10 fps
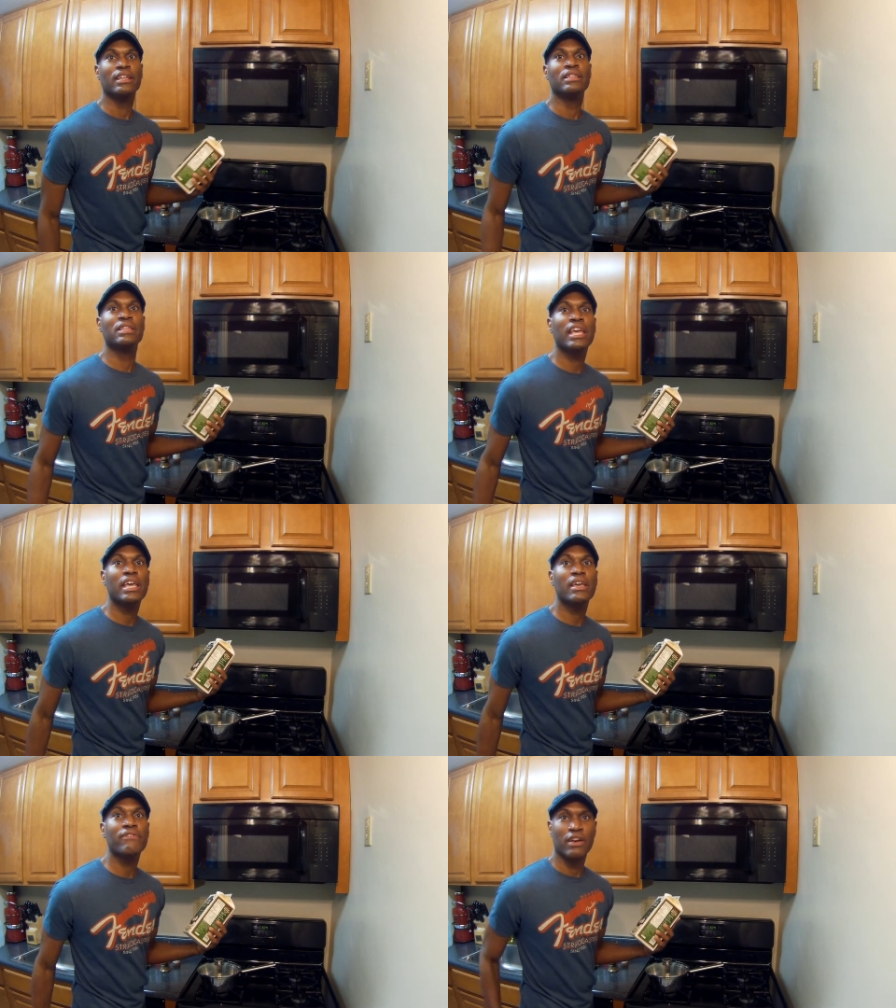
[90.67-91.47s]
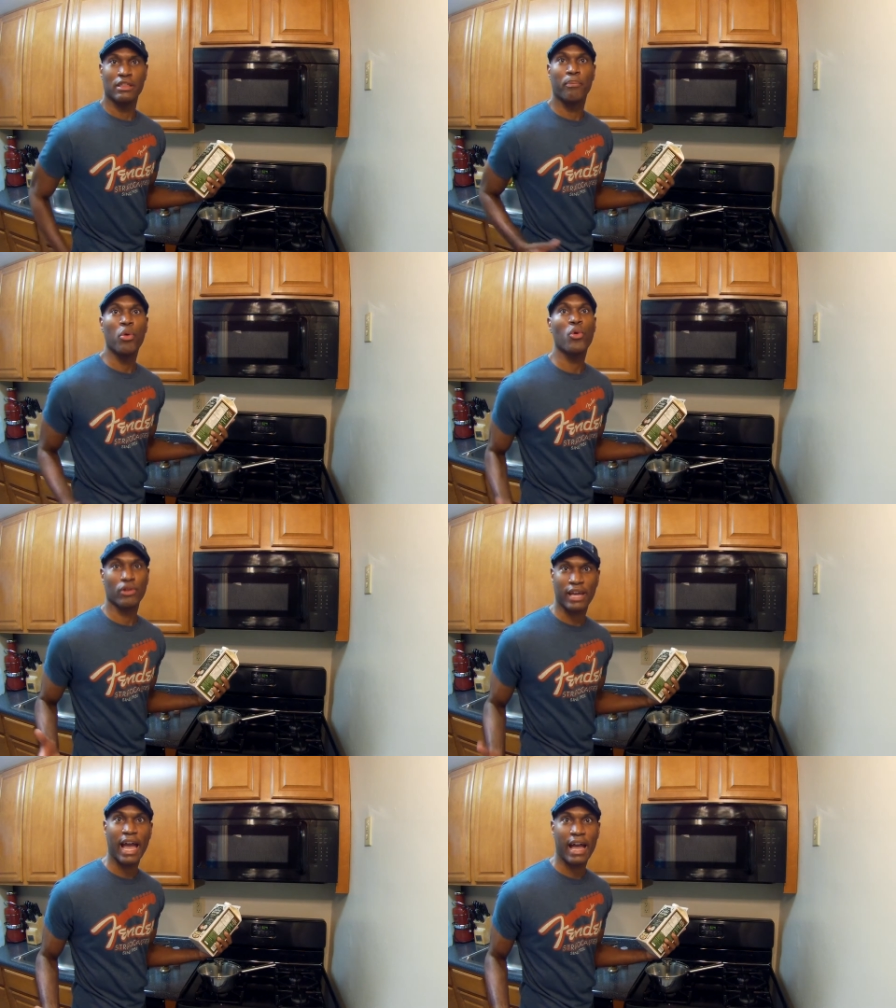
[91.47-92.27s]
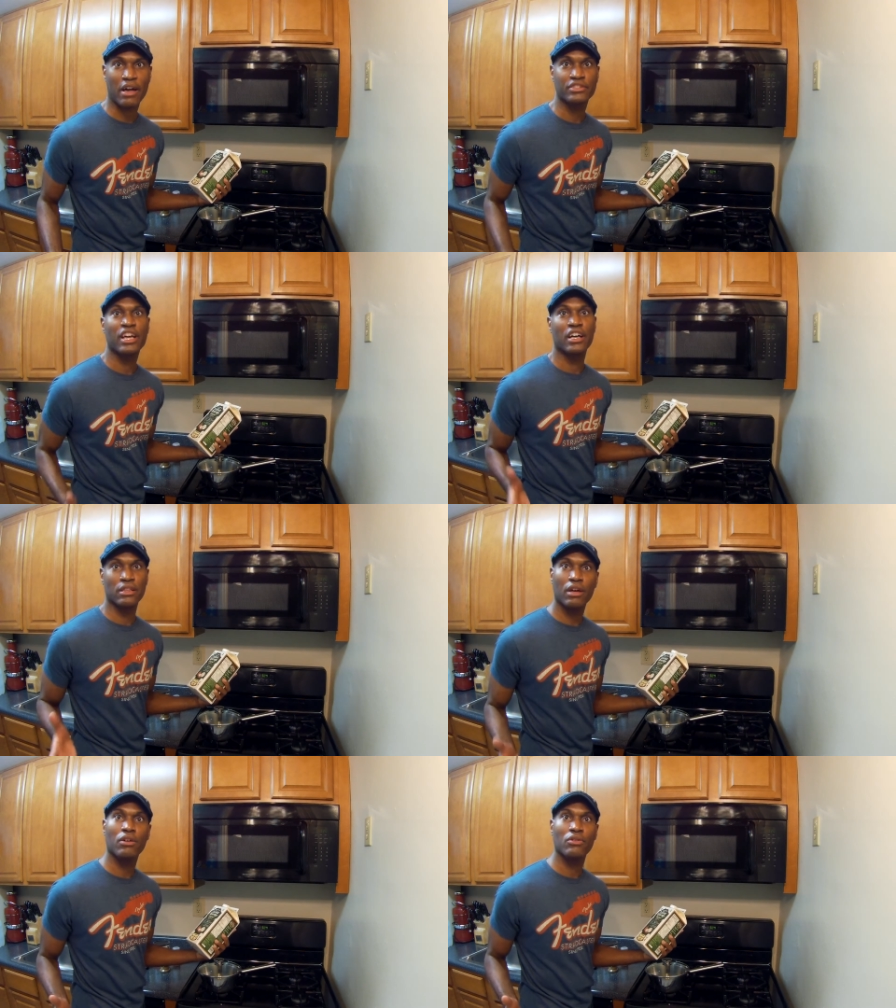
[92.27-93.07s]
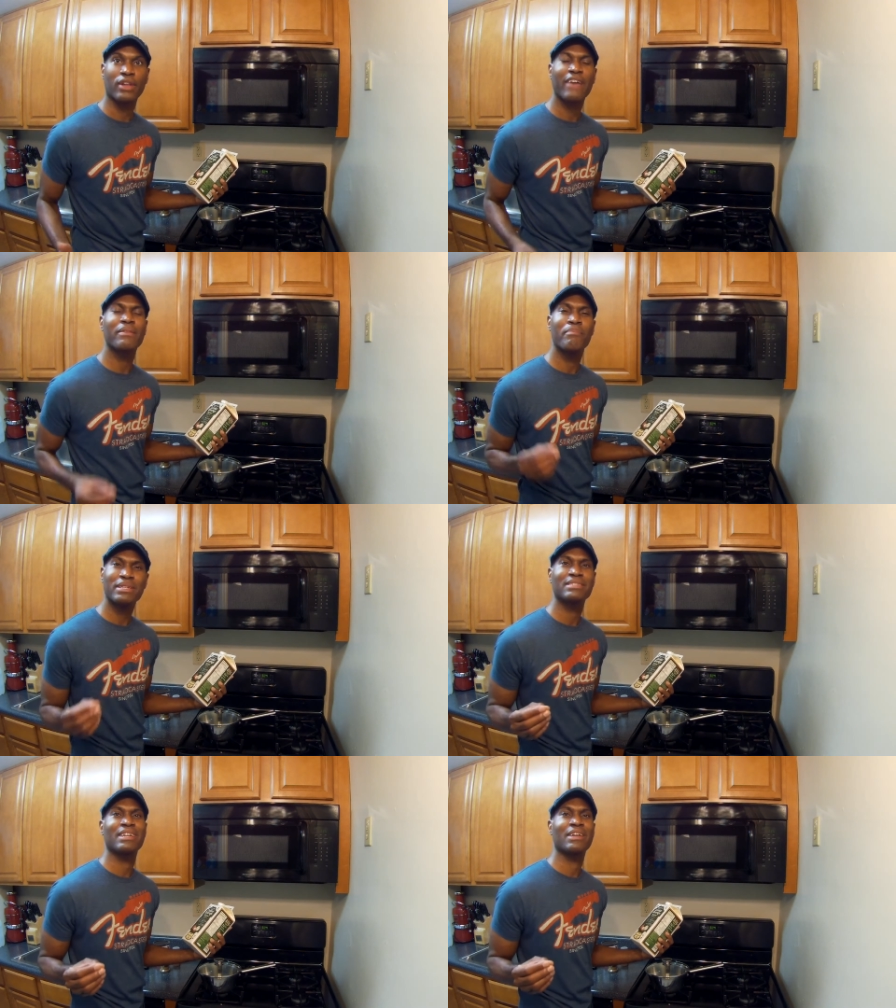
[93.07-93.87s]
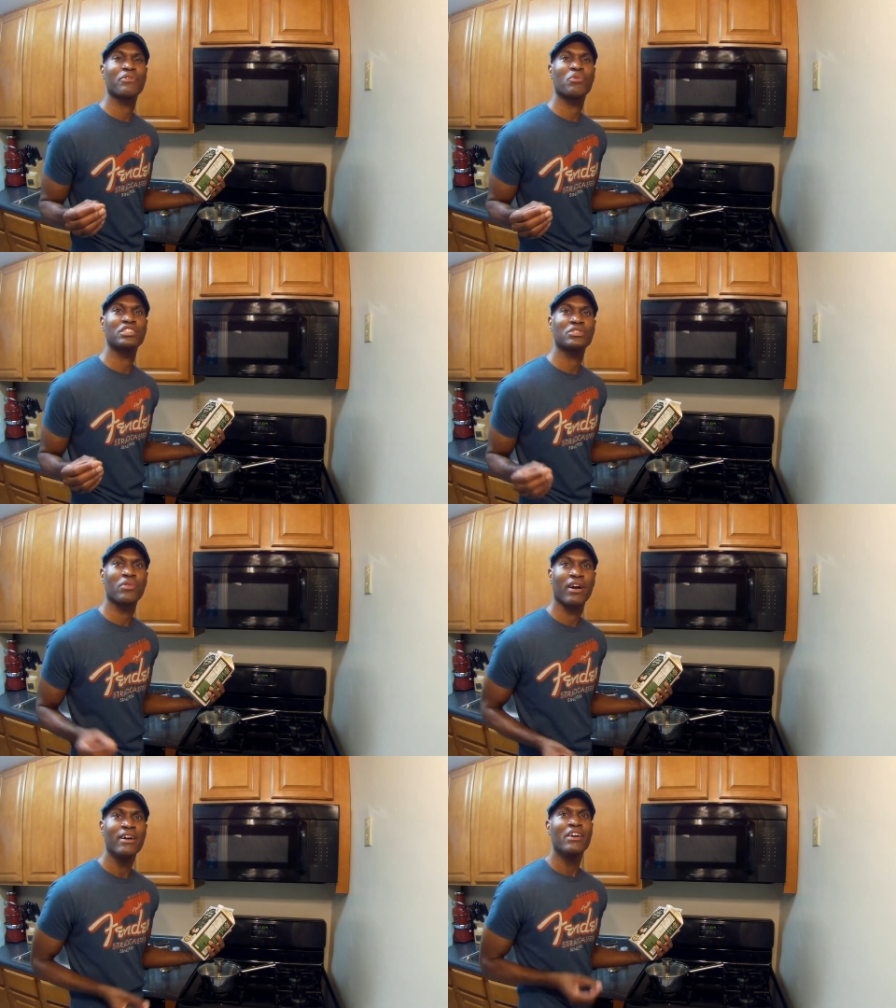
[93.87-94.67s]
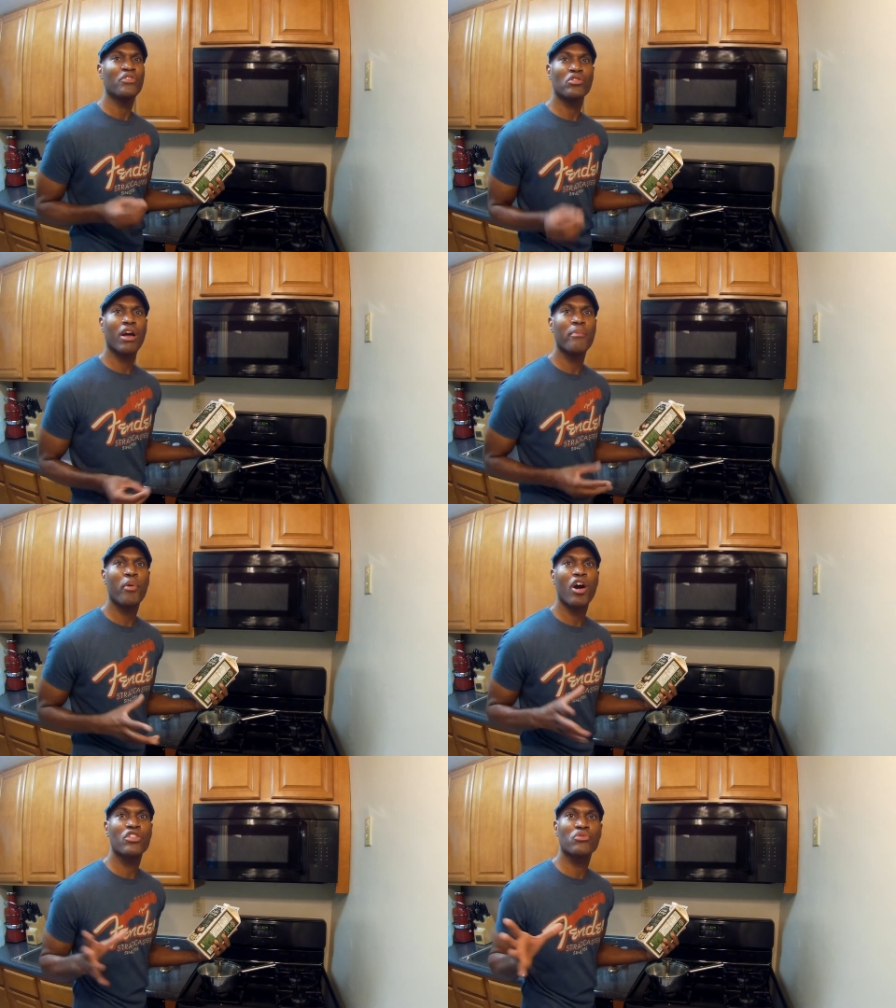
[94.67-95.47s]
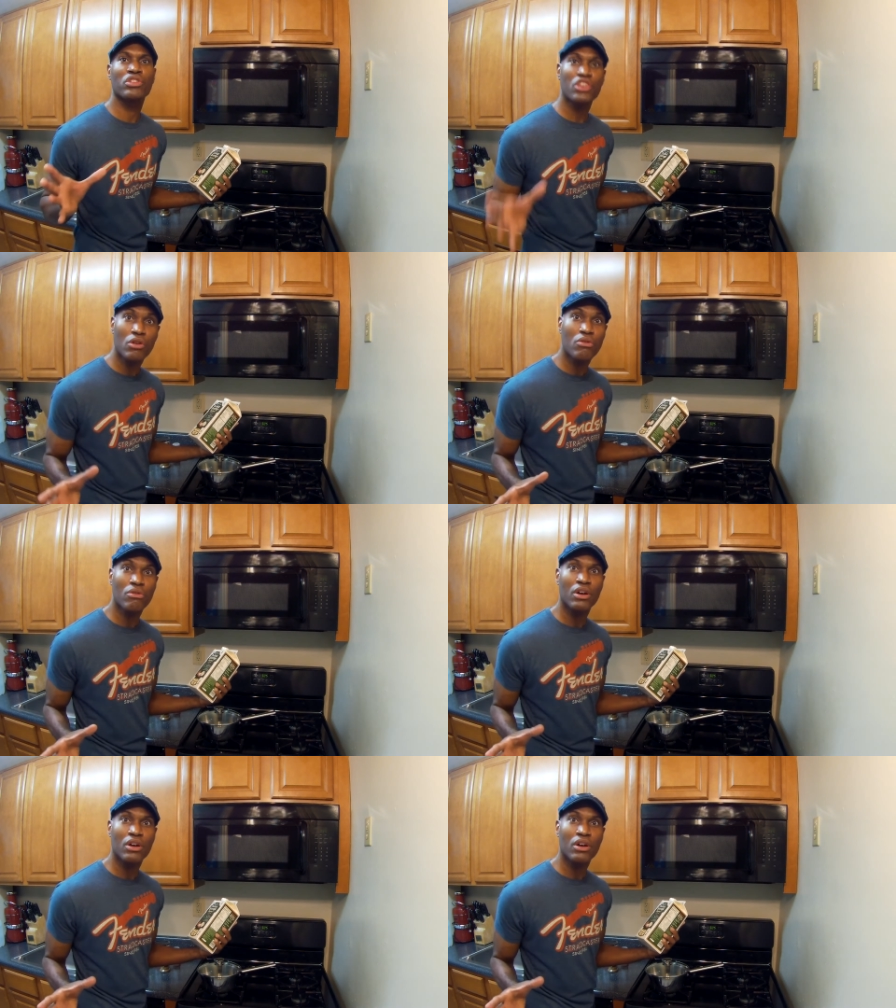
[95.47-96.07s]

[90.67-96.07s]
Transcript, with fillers: Leave the poor cows alone. I have to mention that every once in a while. They're not bothering you,